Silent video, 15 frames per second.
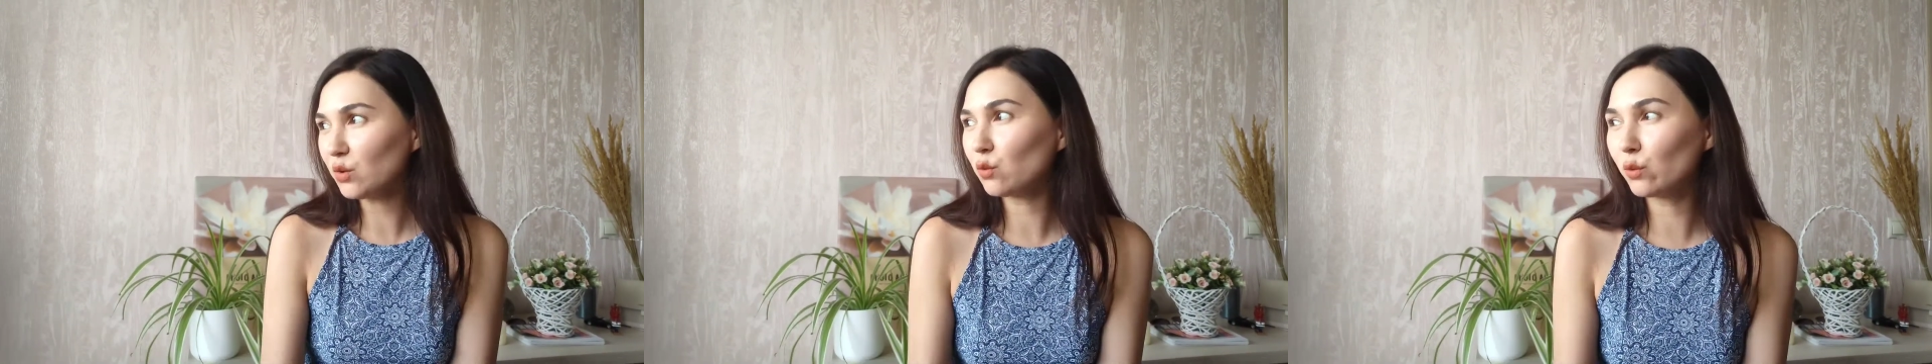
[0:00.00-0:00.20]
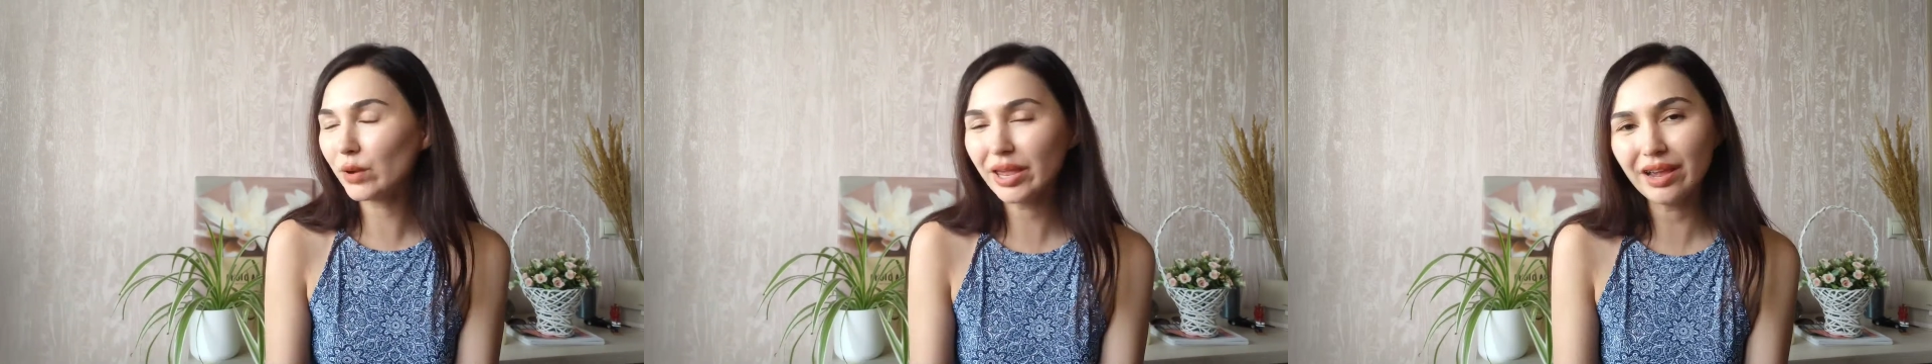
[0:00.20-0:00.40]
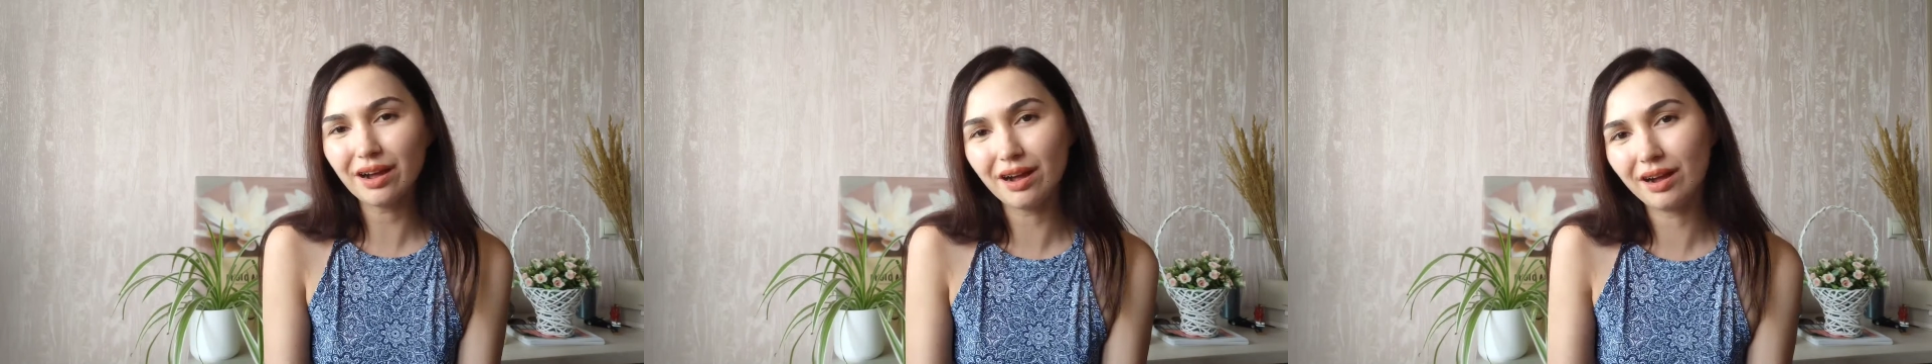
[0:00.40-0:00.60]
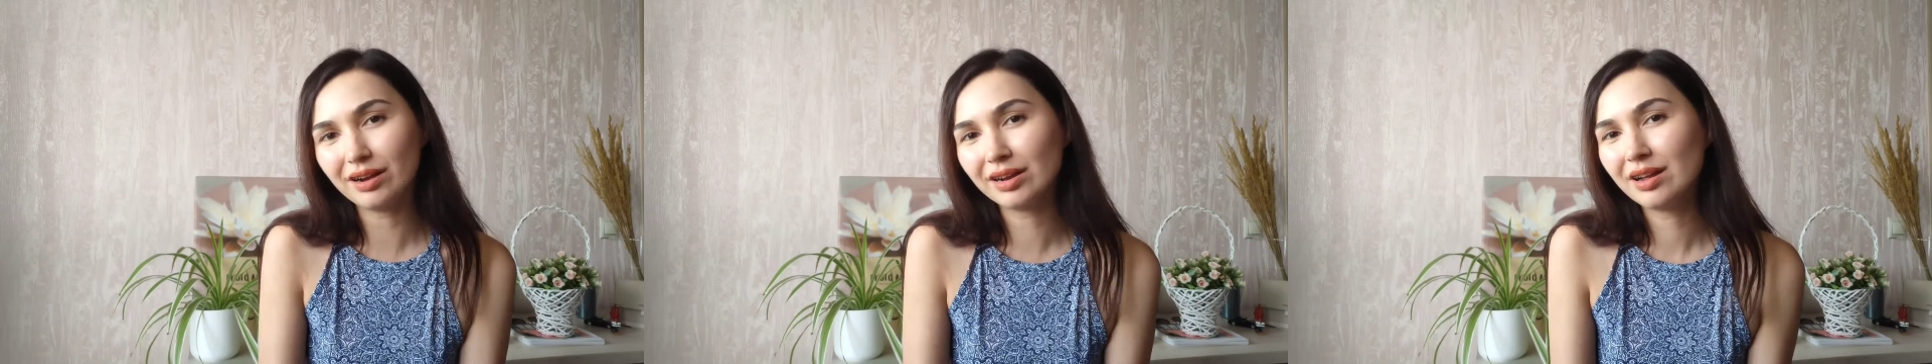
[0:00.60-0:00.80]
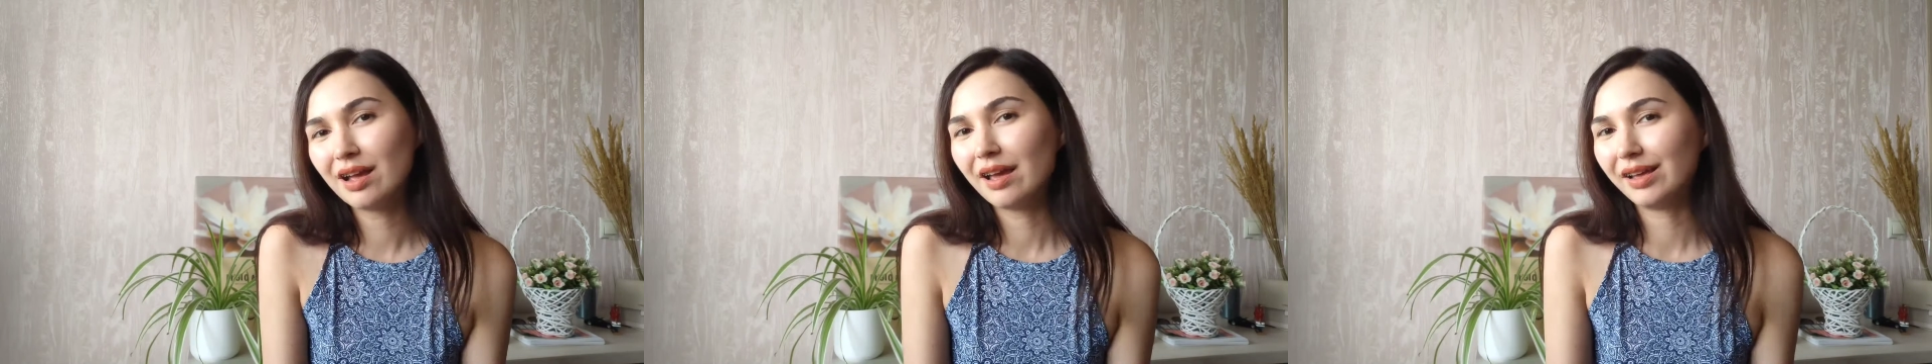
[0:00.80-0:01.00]
We
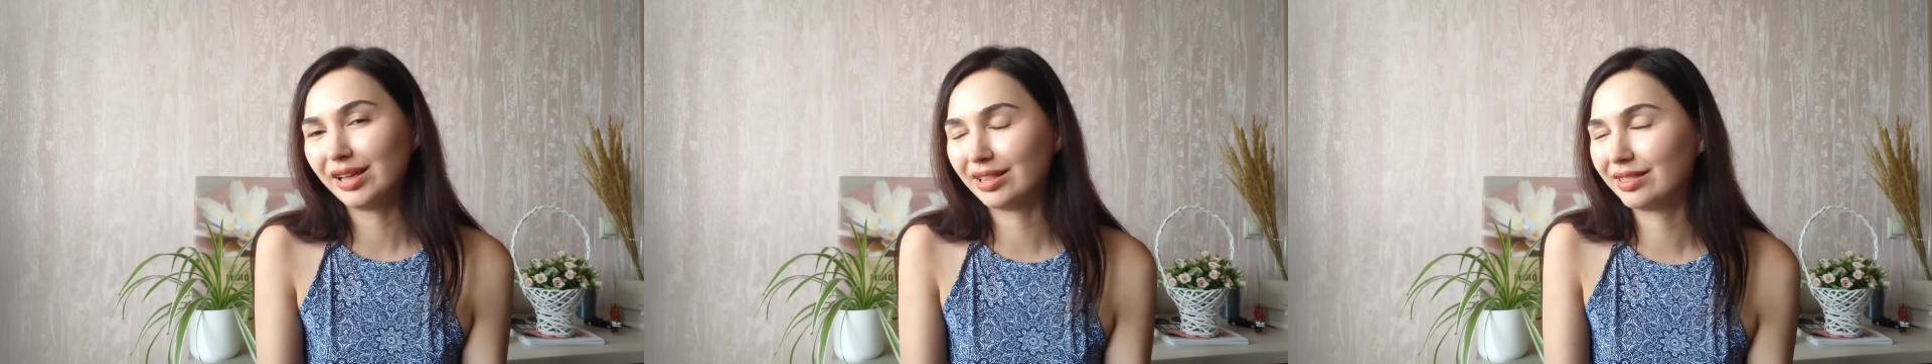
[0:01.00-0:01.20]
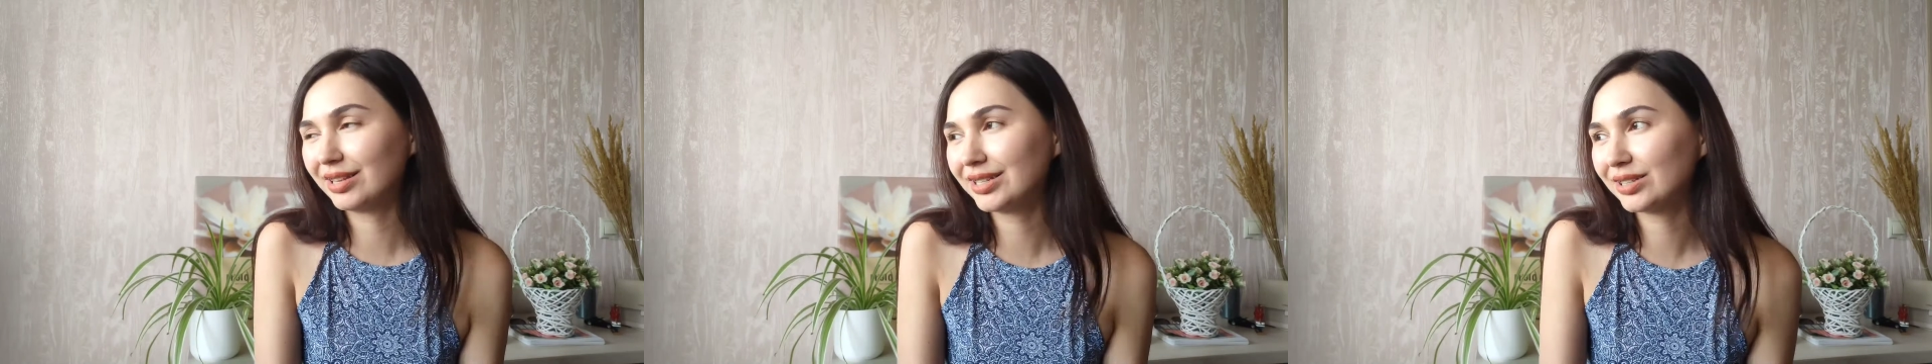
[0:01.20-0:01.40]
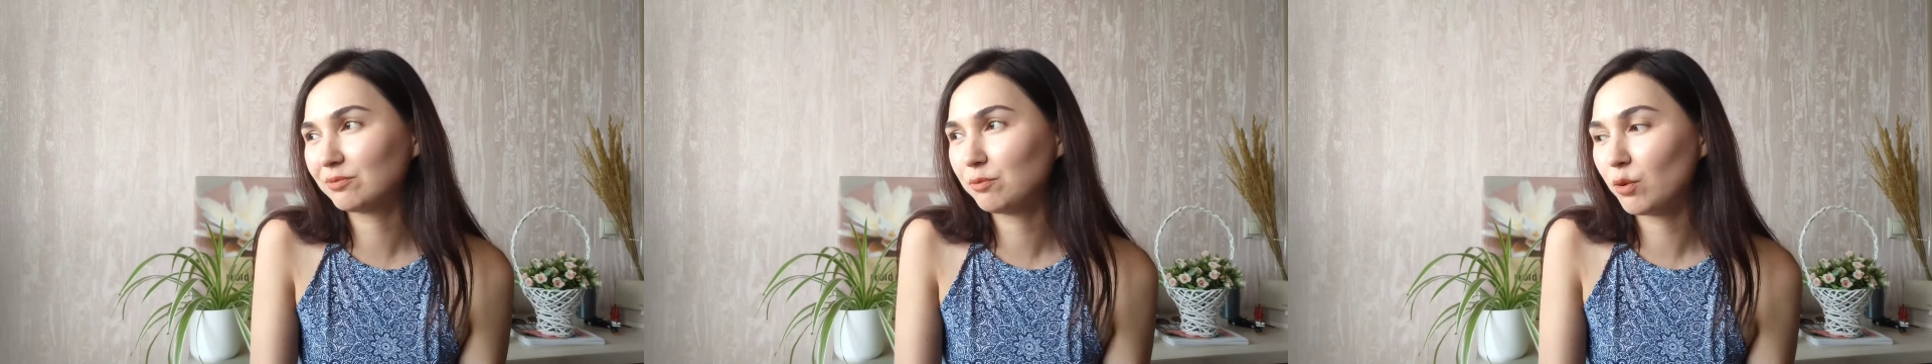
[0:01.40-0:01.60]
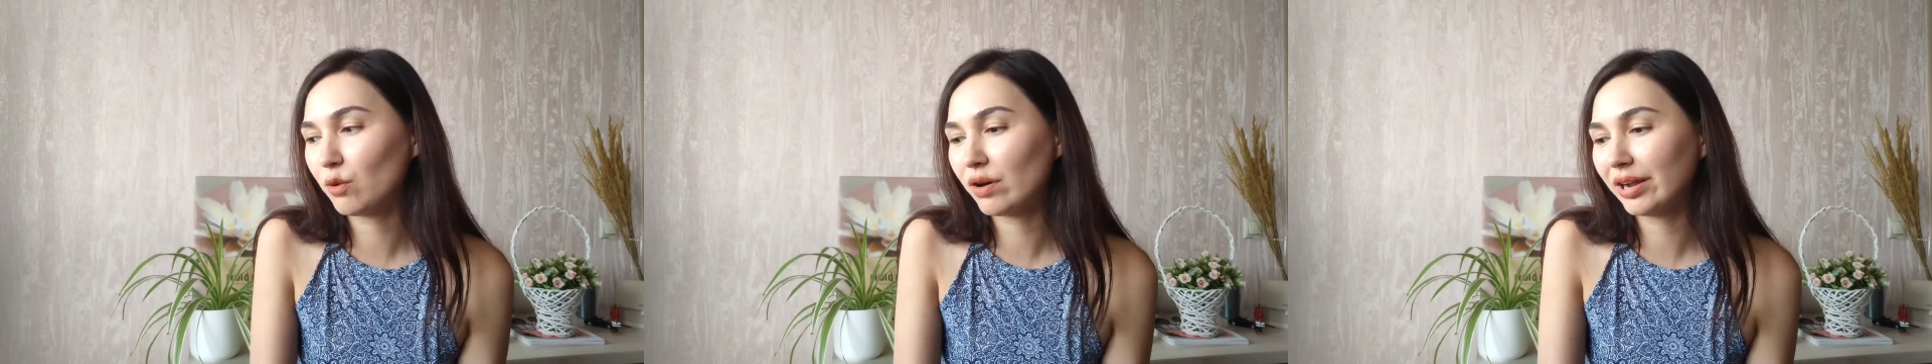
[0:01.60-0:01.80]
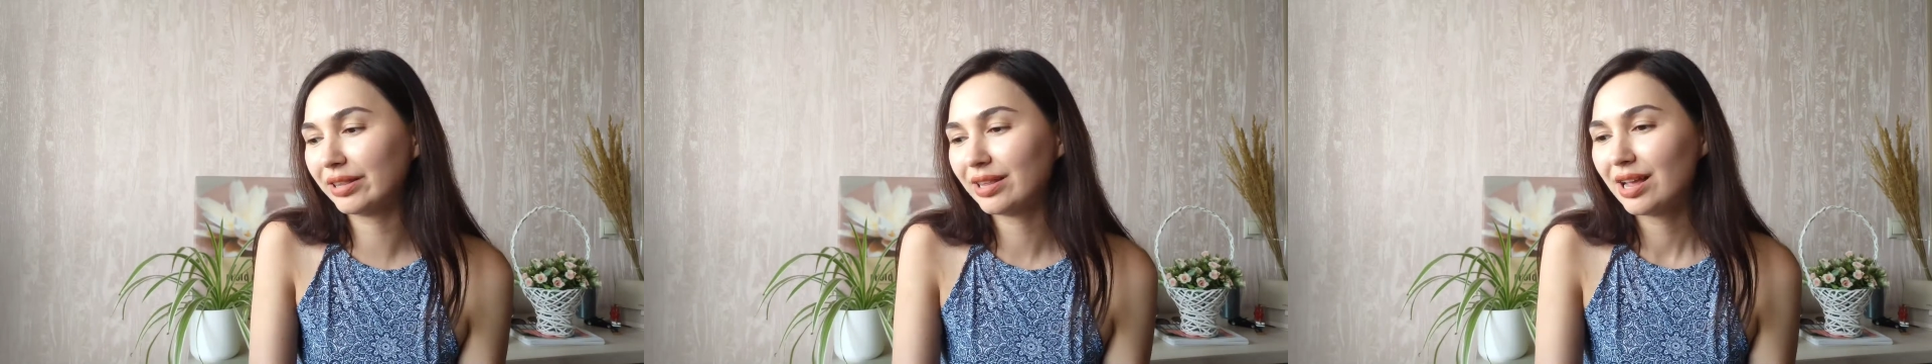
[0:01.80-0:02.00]
are, at this
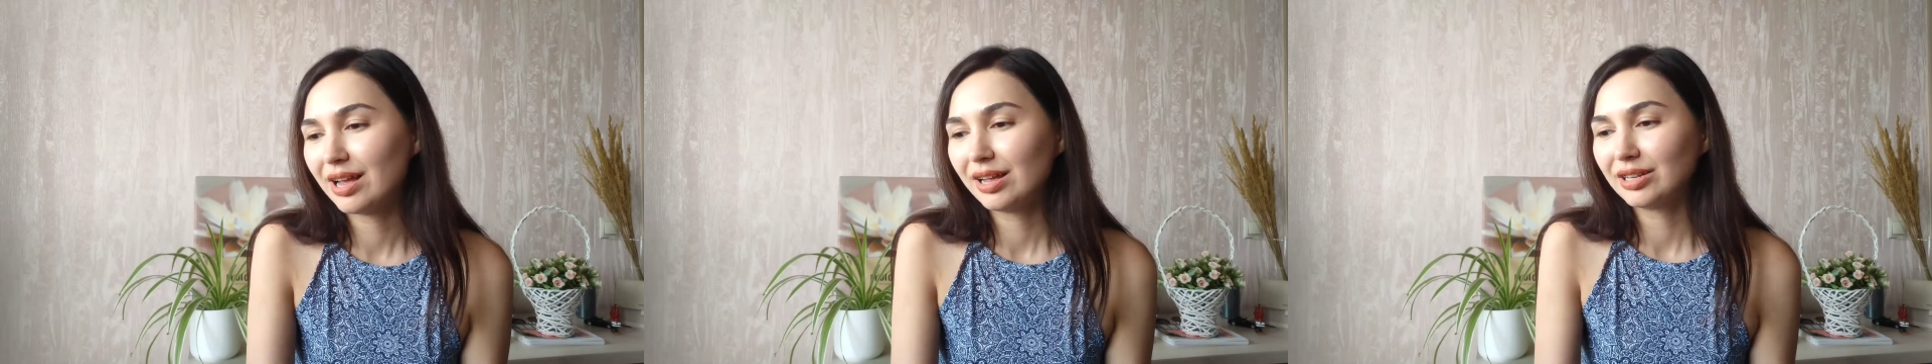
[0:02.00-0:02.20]
point,